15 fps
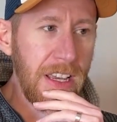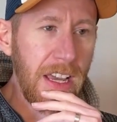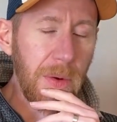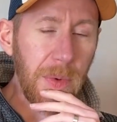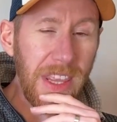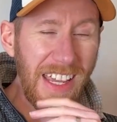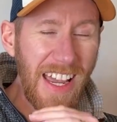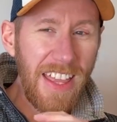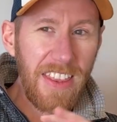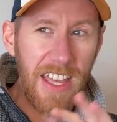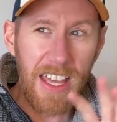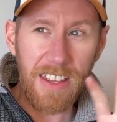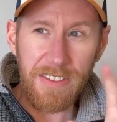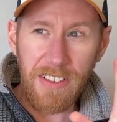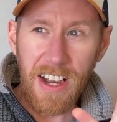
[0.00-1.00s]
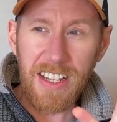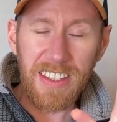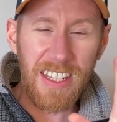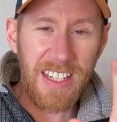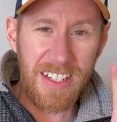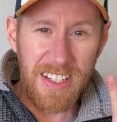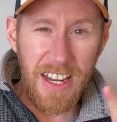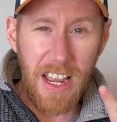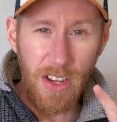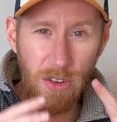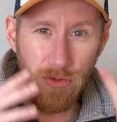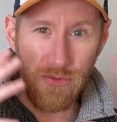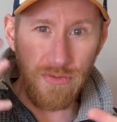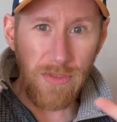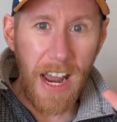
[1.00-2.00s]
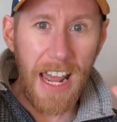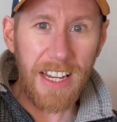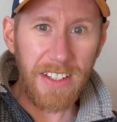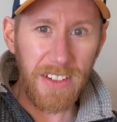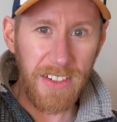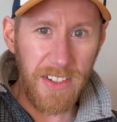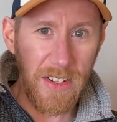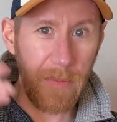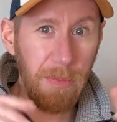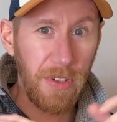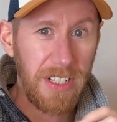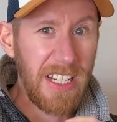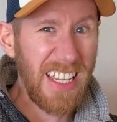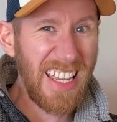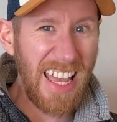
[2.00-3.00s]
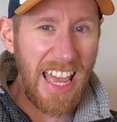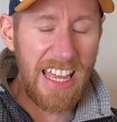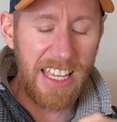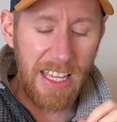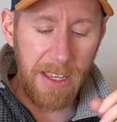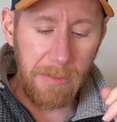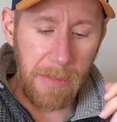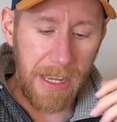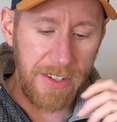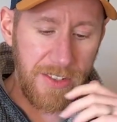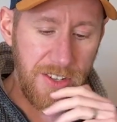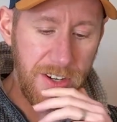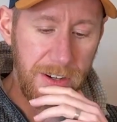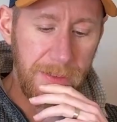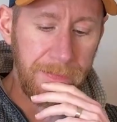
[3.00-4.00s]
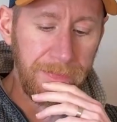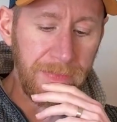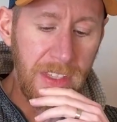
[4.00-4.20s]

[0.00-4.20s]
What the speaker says: When they get there, they find it's a grand but decaying mansion,